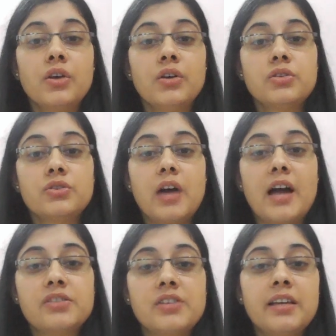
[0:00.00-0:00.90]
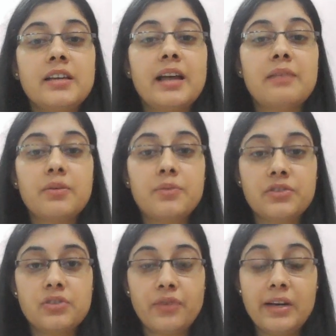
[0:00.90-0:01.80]
So, arsenic album is
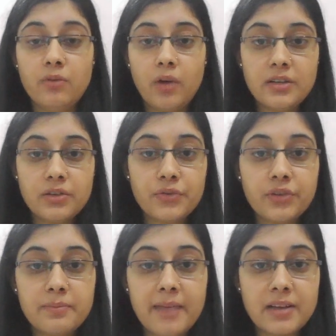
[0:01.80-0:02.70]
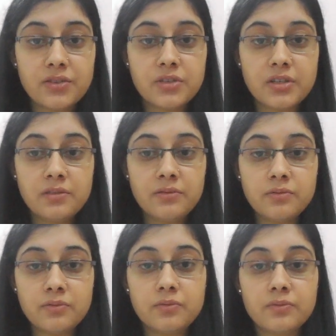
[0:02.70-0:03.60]
a very wonderful medicine
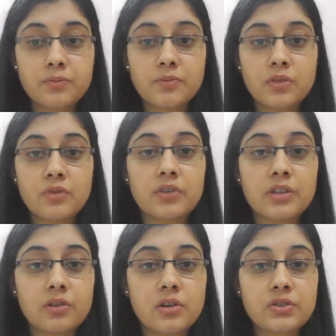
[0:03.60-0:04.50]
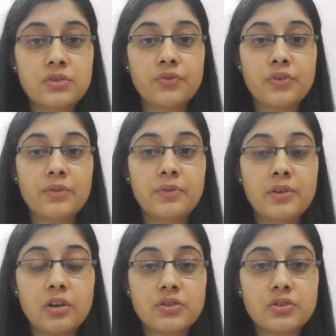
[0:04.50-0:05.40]
for the
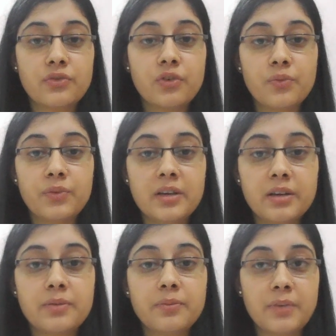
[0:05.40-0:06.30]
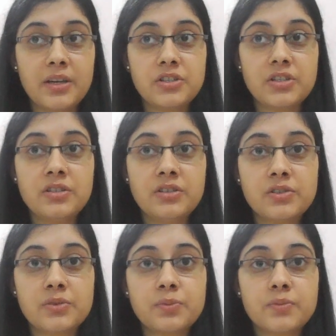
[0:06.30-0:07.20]
claustrophobic
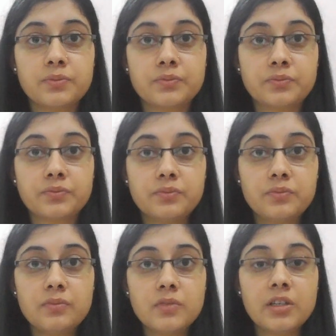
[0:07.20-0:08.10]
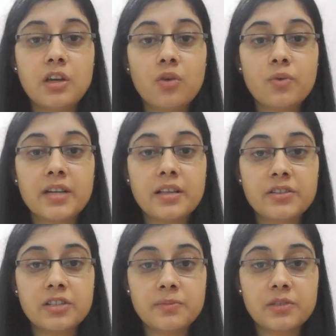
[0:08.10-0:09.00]
patients. Now, what are the
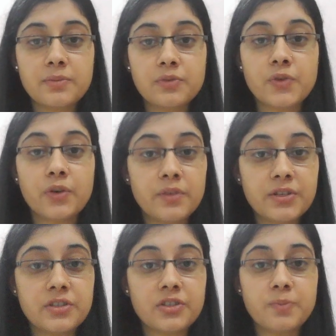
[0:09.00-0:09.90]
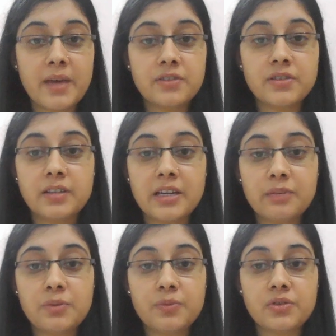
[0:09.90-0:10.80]
symptoms for which this medicine can
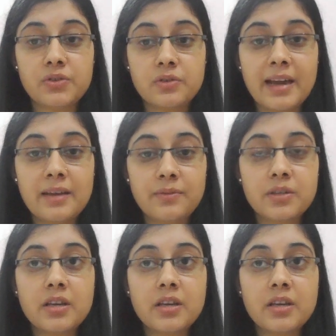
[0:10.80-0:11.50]
be prescribed?